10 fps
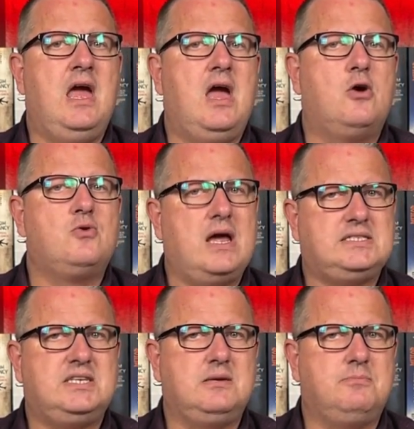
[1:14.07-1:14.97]

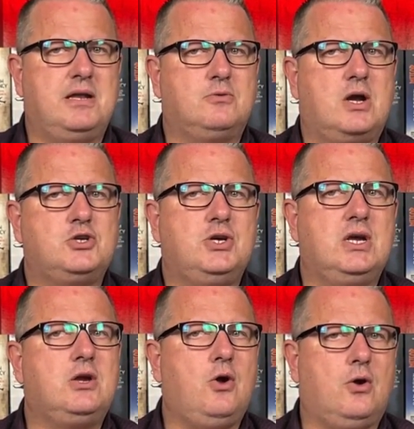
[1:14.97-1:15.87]
harassing
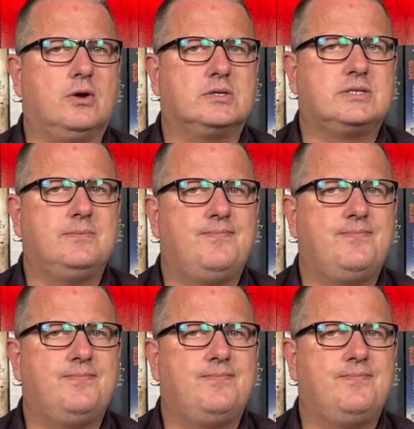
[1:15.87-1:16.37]
Belarusian girls.